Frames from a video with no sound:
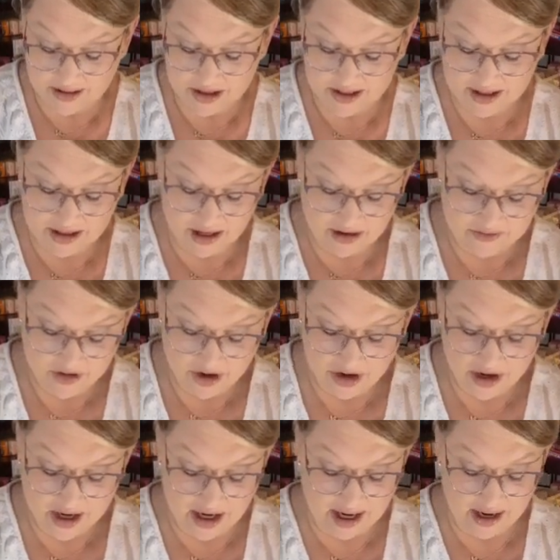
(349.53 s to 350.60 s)
I just love
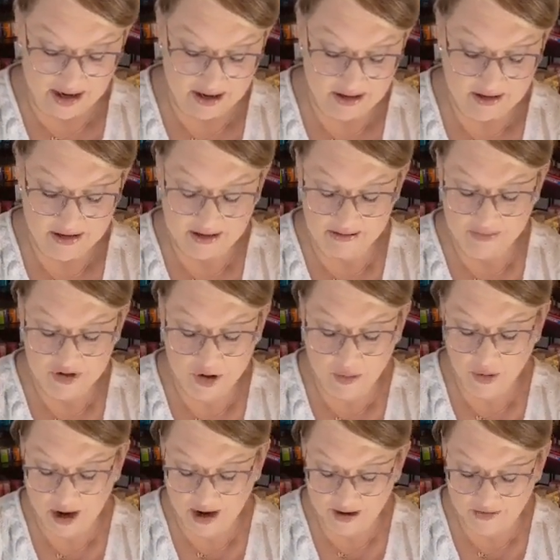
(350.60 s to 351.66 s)
her and
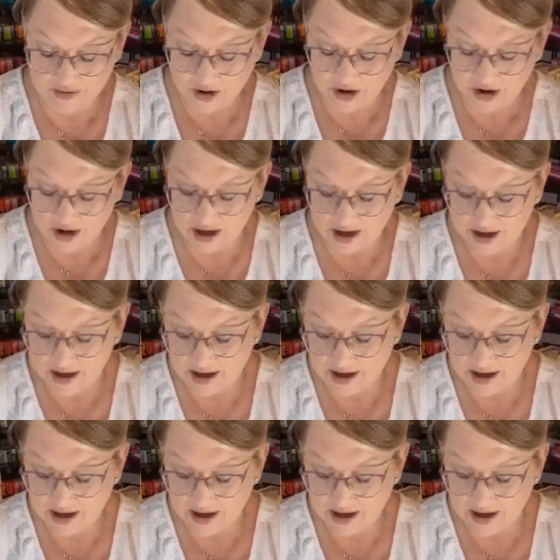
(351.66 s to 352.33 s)
so proud of her.